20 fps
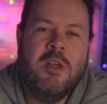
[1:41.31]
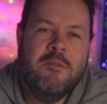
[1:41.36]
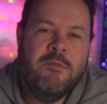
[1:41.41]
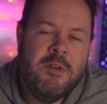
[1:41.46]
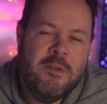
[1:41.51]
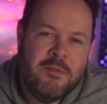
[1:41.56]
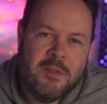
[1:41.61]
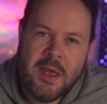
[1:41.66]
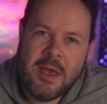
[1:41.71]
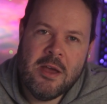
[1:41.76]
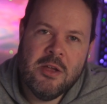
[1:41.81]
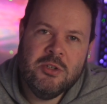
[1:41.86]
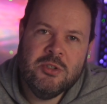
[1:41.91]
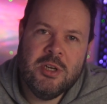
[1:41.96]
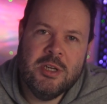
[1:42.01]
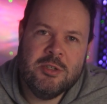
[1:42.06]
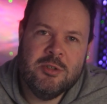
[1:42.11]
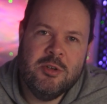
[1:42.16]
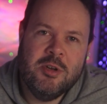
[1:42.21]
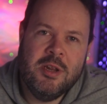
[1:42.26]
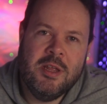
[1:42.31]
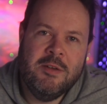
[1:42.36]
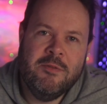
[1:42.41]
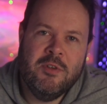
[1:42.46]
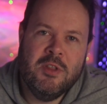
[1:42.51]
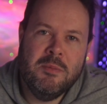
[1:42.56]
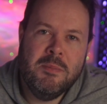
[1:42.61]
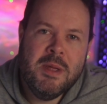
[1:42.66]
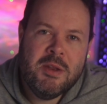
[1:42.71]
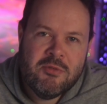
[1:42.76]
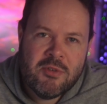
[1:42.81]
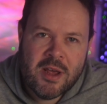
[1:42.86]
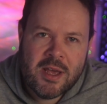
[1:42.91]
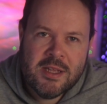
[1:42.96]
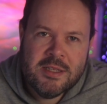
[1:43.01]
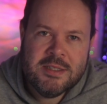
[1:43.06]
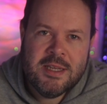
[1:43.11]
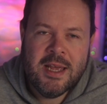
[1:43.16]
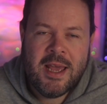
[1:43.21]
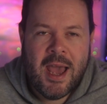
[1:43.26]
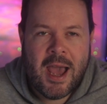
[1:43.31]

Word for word: 5800 X3D for the mid range